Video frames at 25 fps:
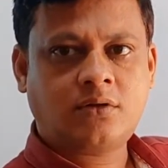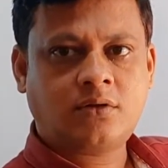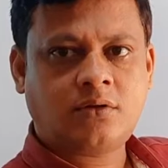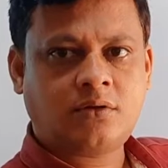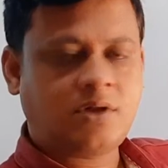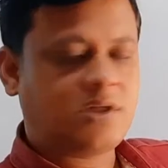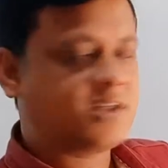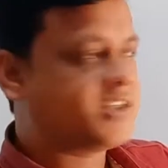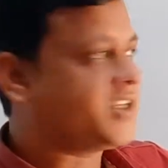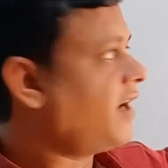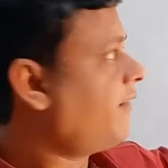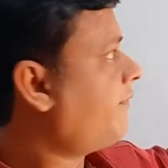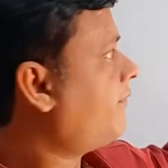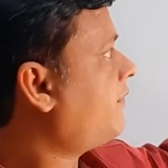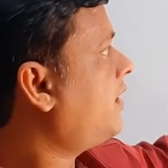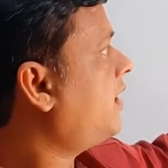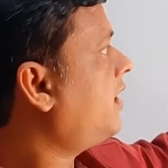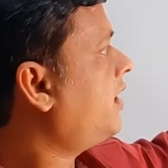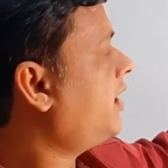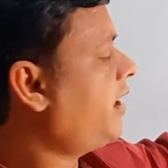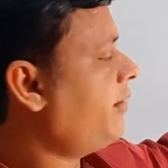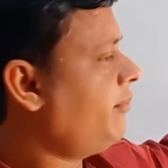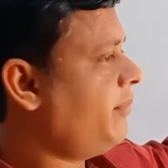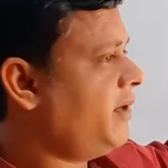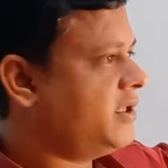The chapter
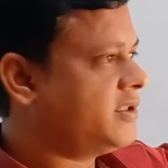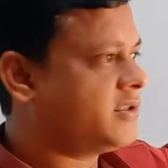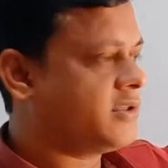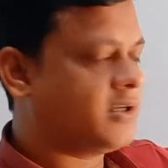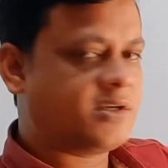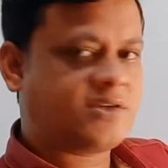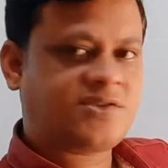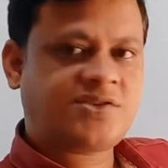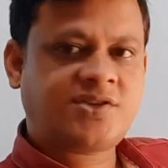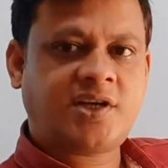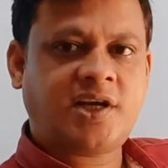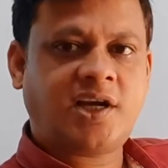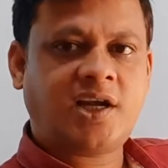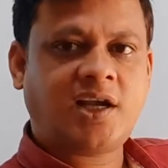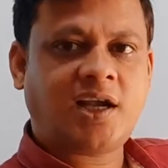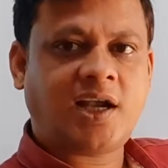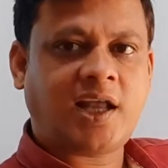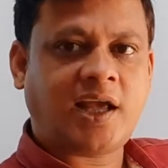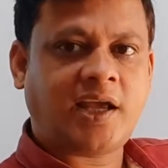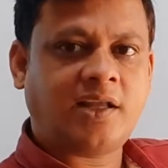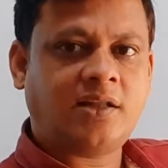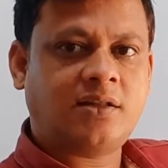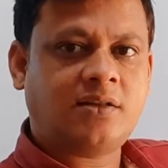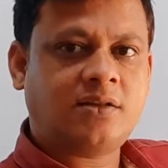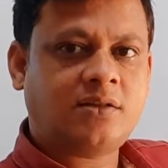name is straight
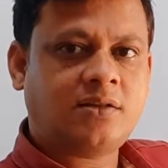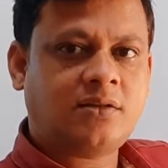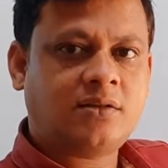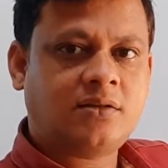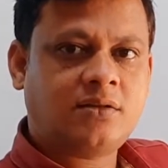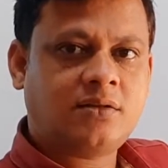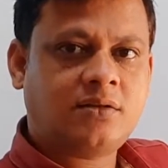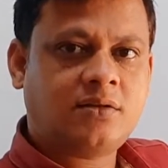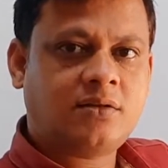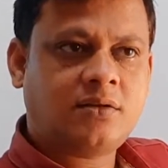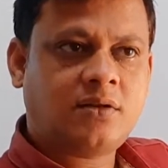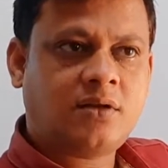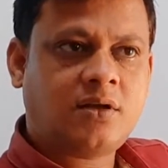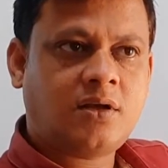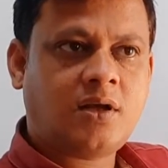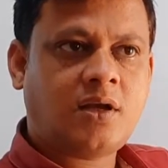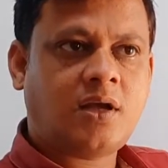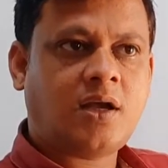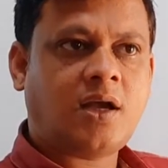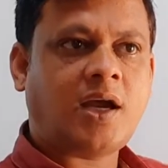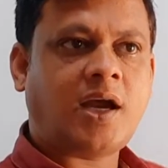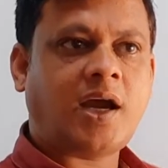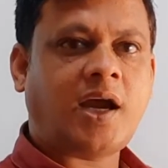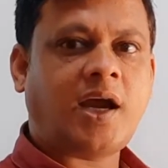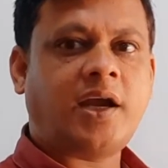line,
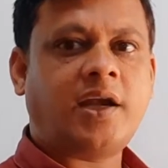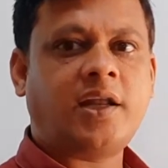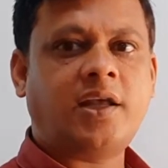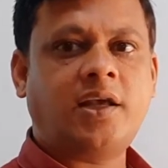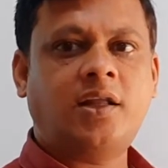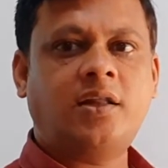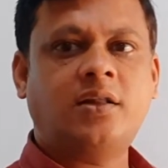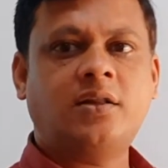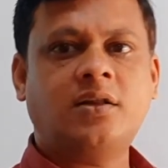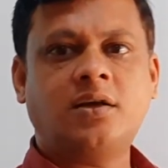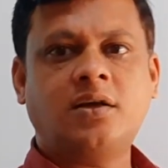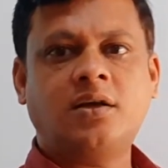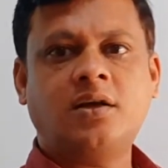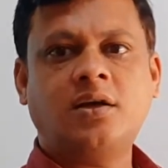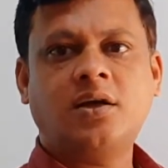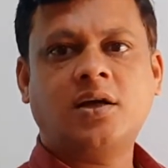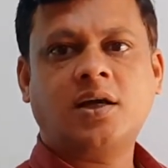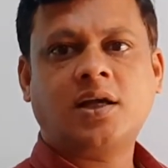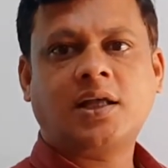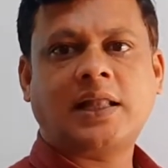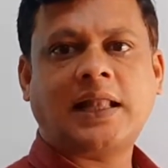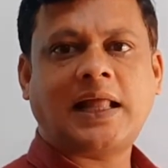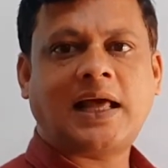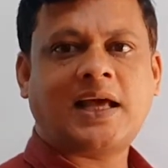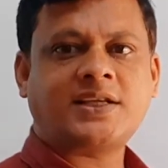and
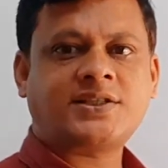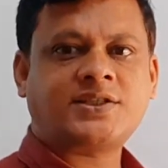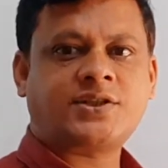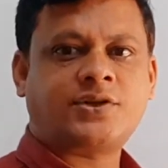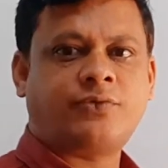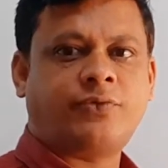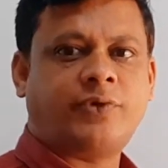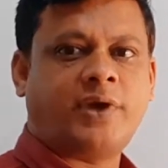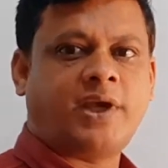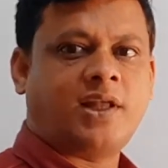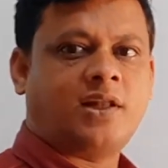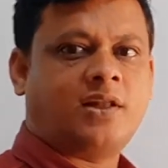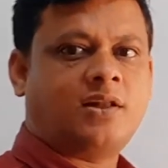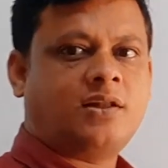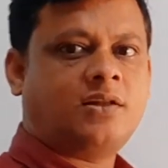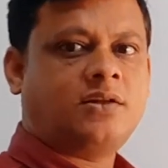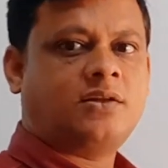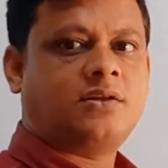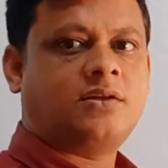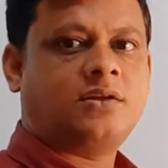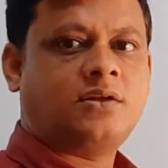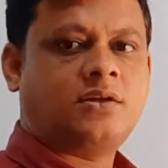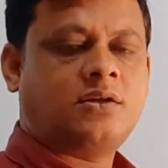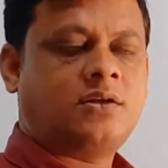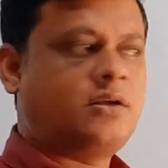in class
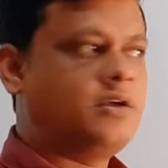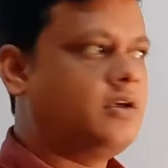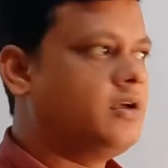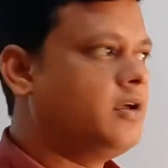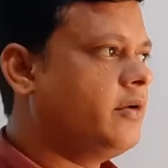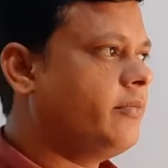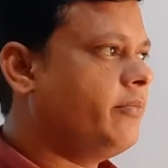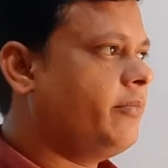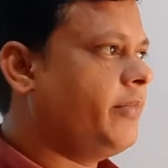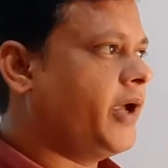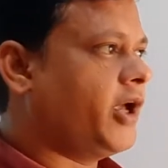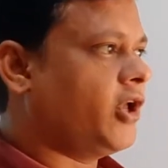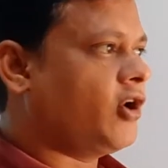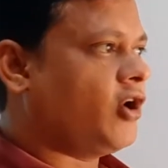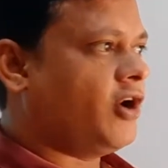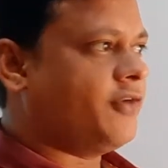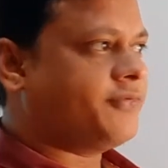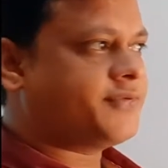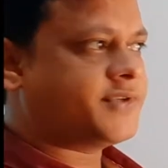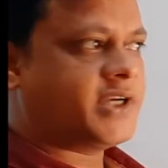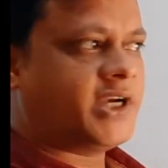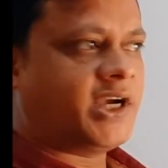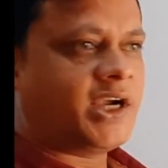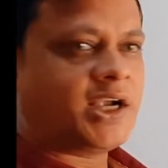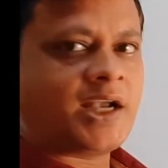12 pair
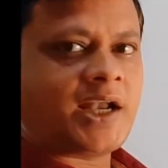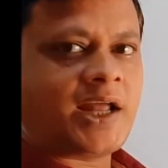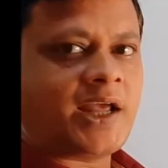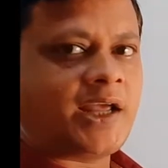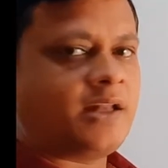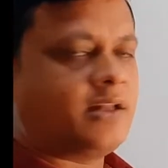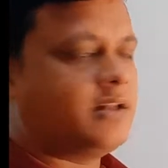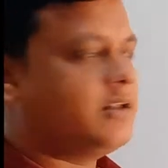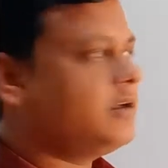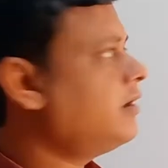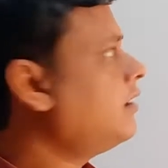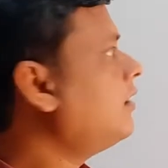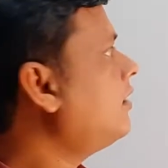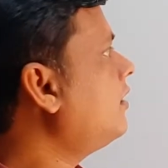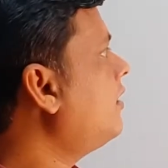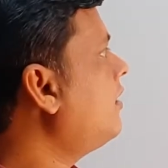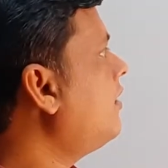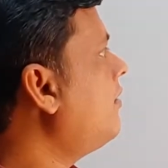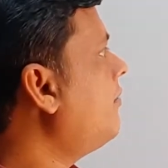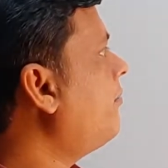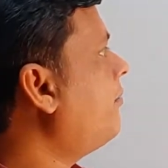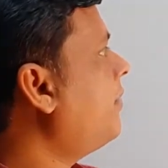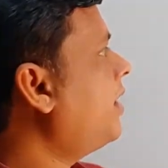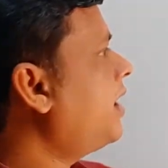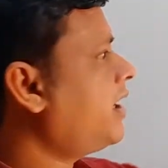of straight line,
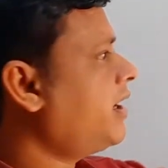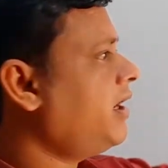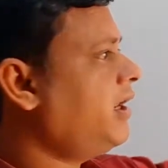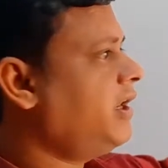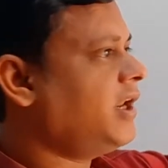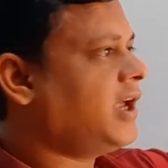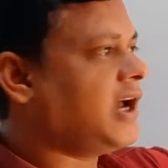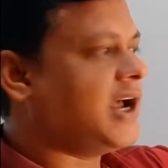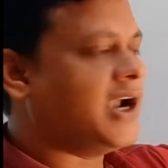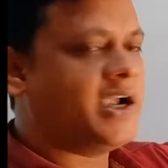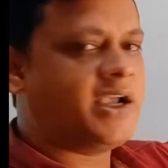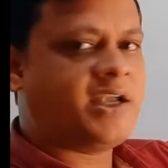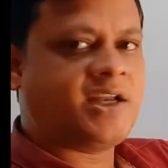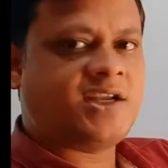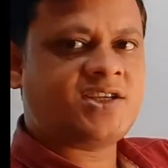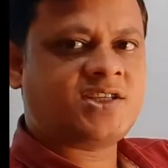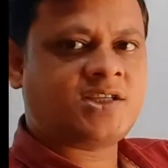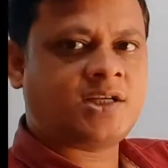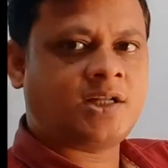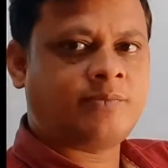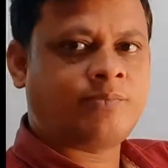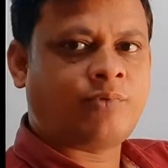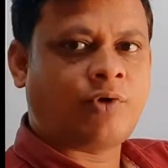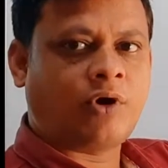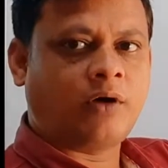but in
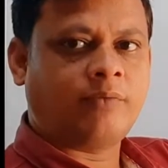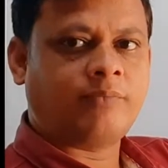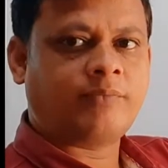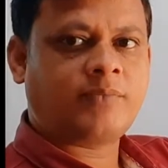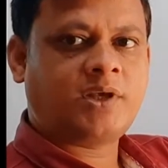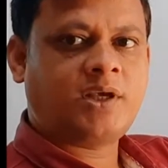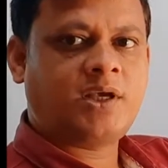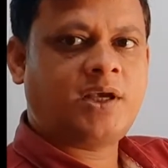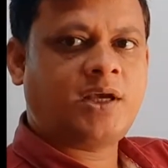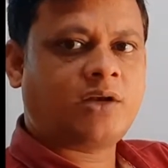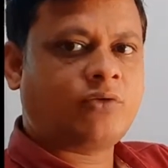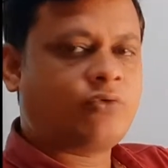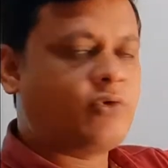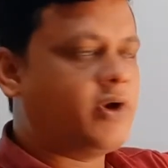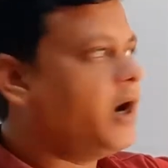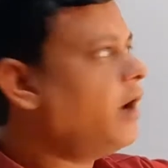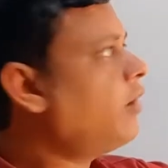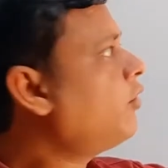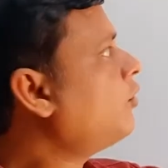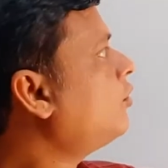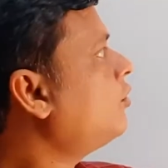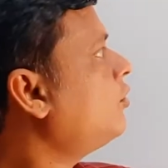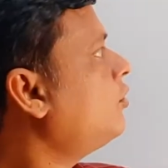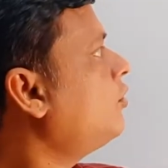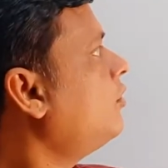Cartesian form. Here we
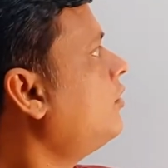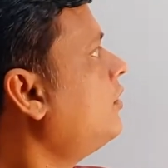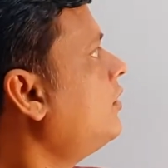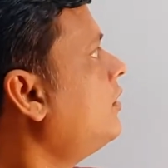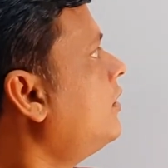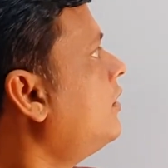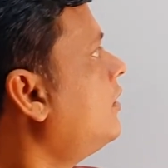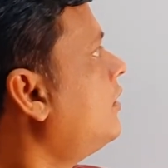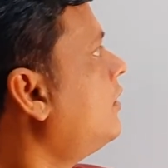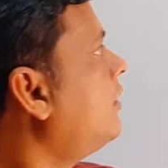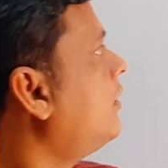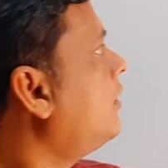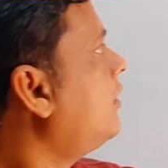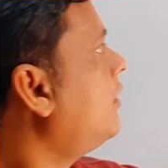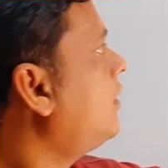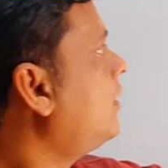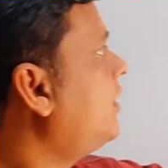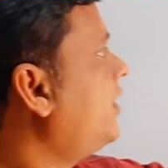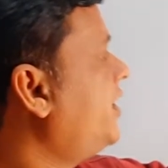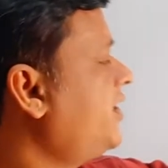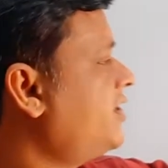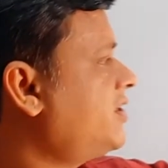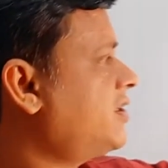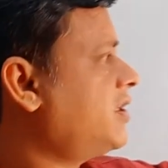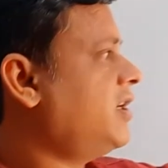have to
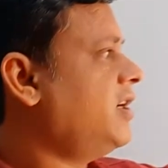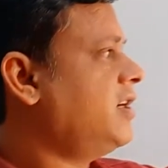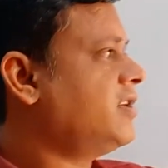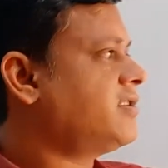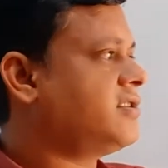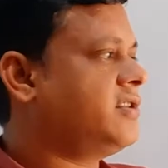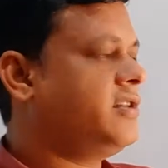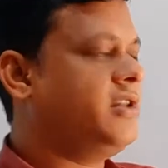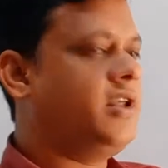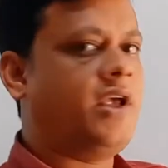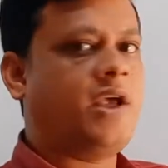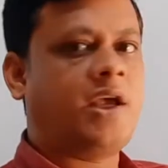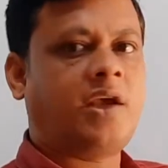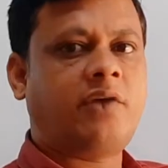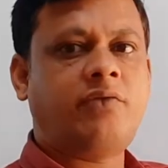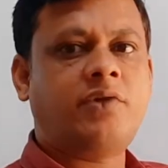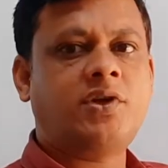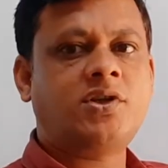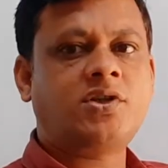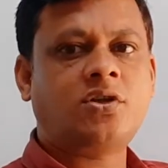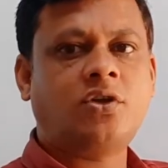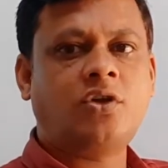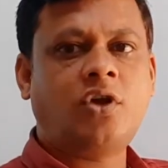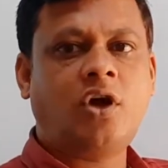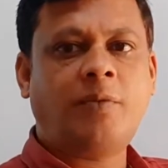discuss the
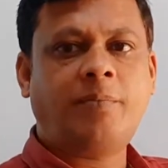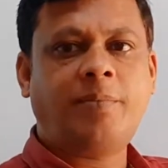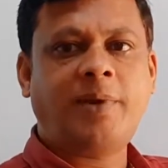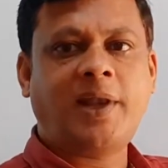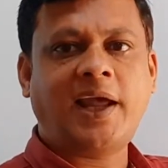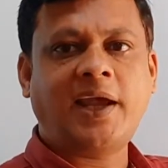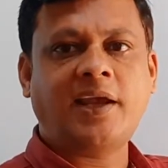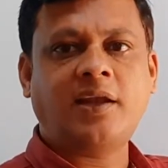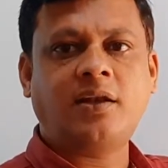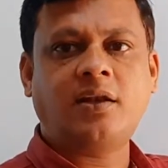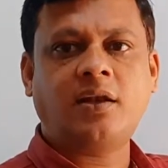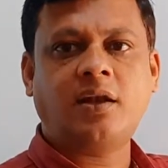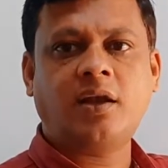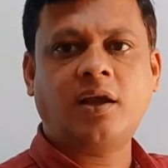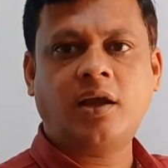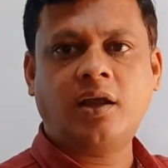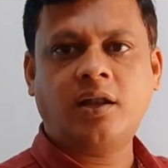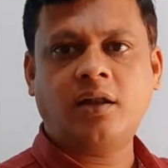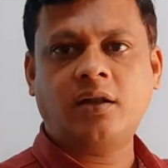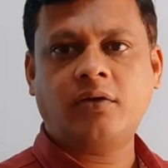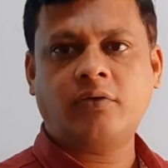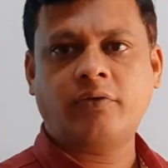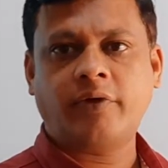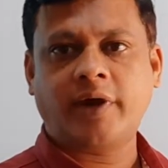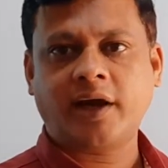equation of line
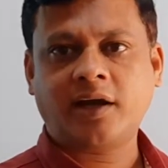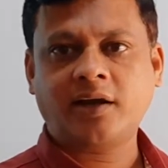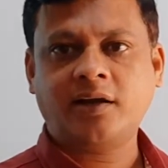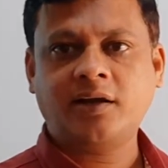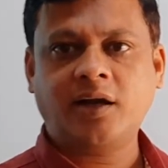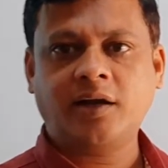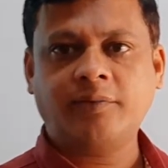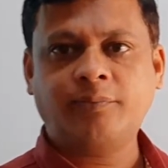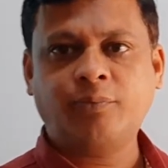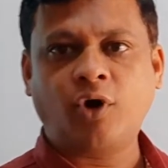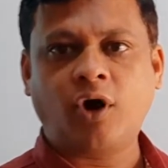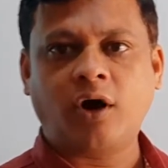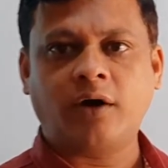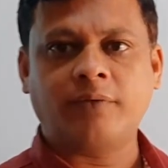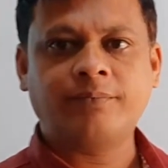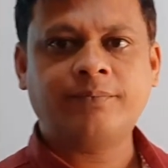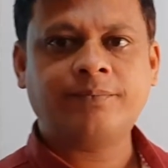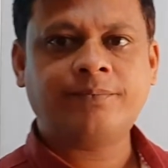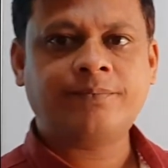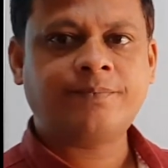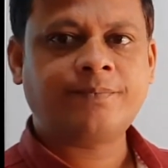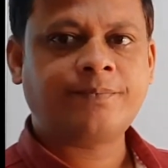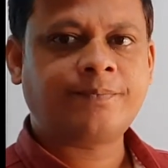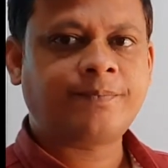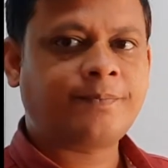in vector
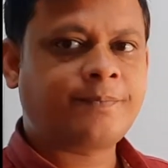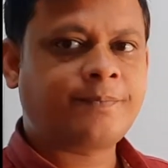form.